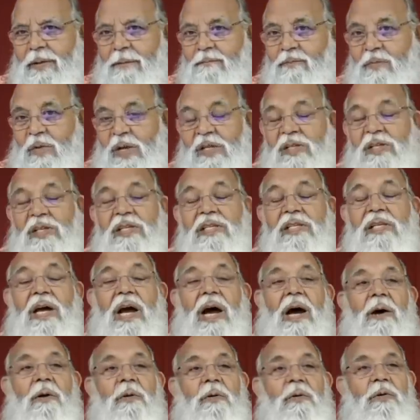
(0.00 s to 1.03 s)
This is
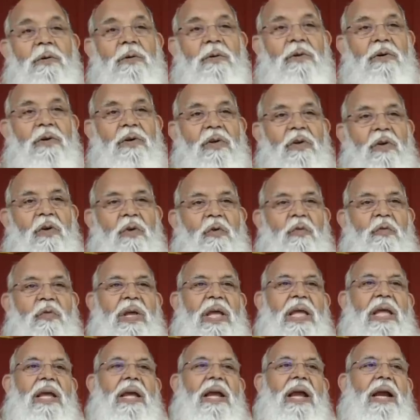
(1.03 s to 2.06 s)
how
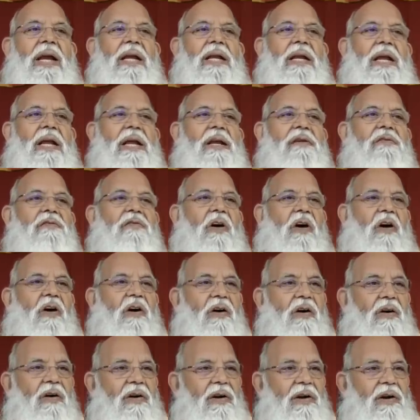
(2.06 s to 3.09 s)
we get
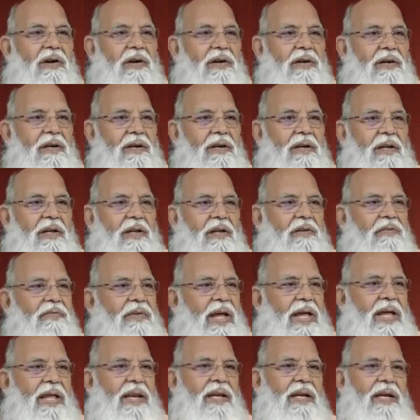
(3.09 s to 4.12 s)
involved
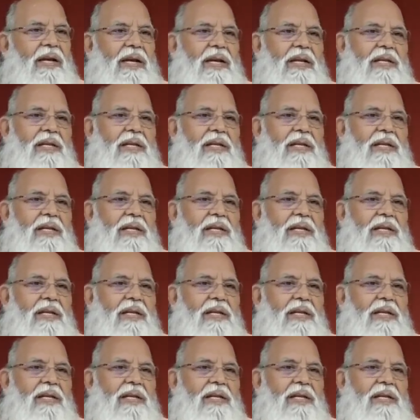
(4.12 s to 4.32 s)
when it